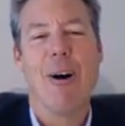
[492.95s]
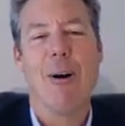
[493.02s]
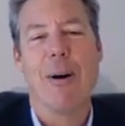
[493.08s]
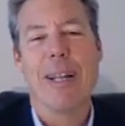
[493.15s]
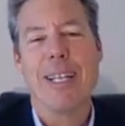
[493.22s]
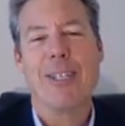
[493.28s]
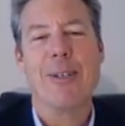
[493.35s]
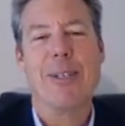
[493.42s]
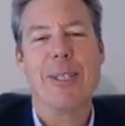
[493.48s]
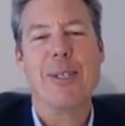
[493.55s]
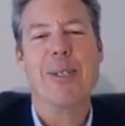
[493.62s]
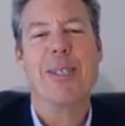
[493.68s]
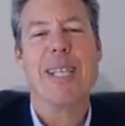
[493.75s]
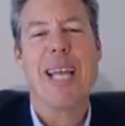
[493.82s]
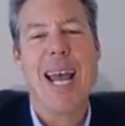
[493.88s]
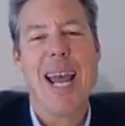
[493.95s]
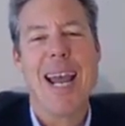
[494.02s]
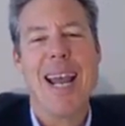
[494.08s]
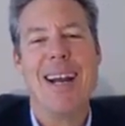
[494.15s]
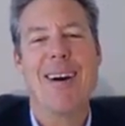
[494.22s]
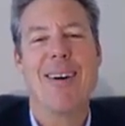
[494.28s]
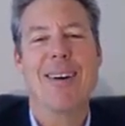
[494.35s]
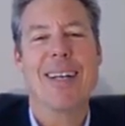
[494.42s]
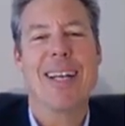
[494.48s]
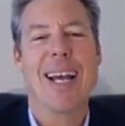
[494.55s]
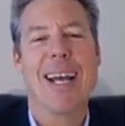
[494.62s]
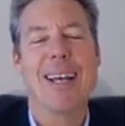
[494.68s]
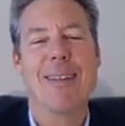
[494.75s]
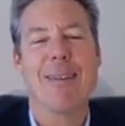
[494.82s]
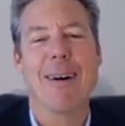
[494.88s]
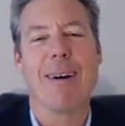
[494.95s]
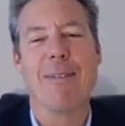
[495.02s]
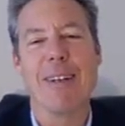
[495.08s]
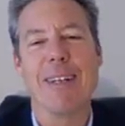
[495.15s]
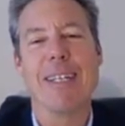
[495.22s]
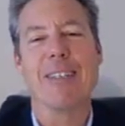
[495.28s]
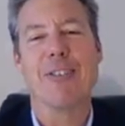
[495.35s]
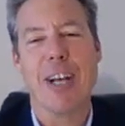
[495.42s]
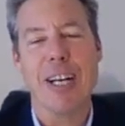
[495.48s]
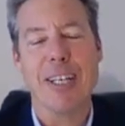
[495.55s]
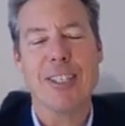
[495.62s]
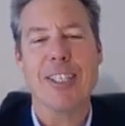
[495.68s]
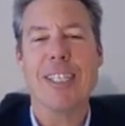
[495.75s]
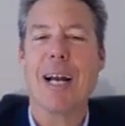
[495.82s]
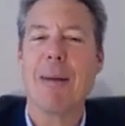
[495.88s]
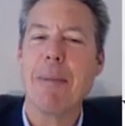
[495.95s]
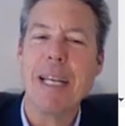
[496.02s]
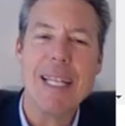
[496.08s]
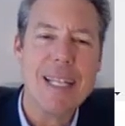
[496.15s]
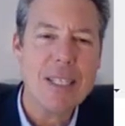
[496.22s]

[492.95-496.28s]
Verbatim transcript: You know, oh, it issued a stay, okay, of an injunction.